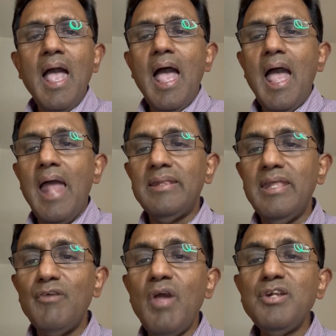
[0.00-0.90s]
And
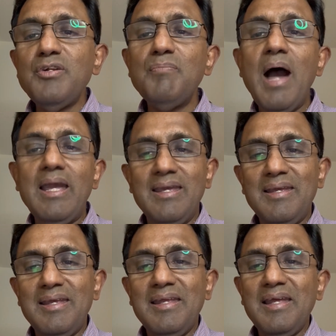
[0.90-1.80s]
they went to
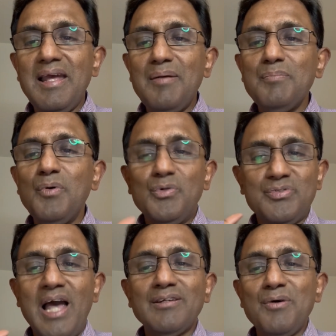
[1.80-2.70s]
buy
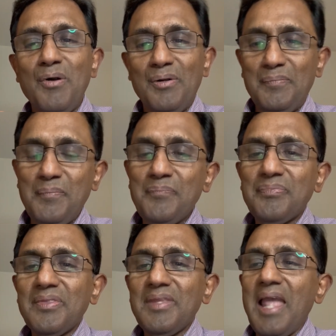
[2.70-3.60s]
booze, alcohol.
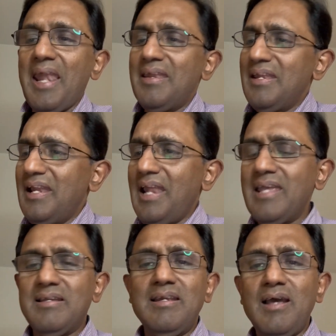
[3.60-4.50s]
And
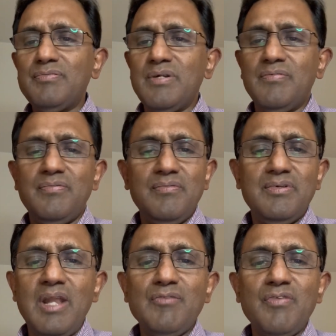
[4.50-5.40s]
likely after
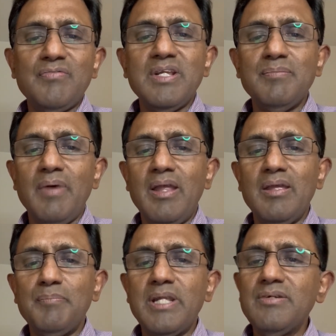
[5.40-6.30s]
10-15
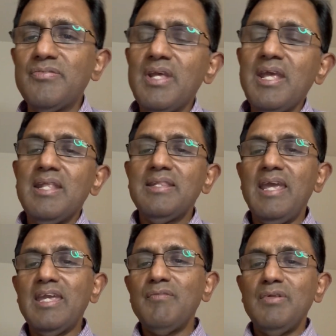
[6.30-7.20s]
minutes, they
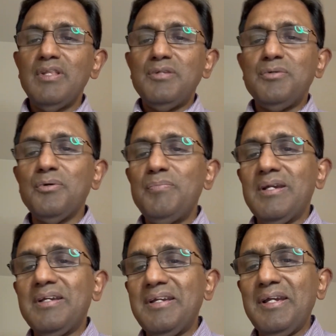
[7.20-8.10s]
came with a 2
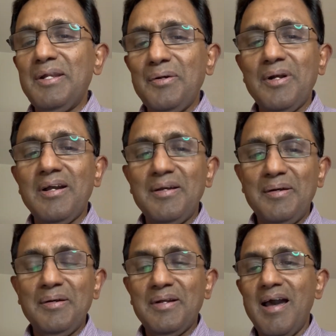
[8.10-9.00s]
big,
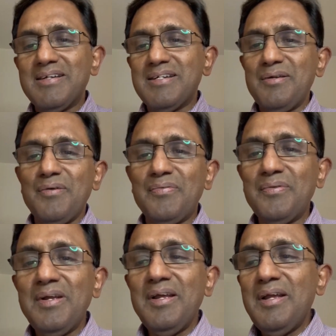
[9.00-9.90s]
carton of
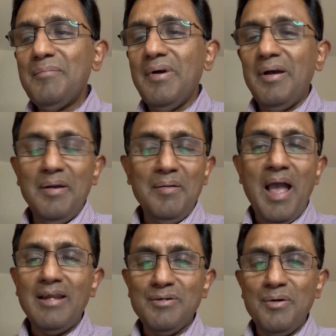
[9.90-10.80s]

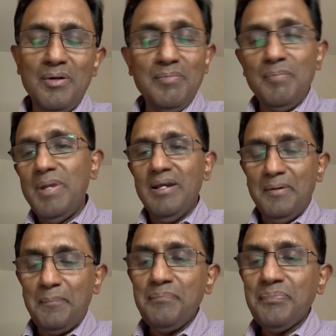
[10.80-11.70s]
alcohol, the beer.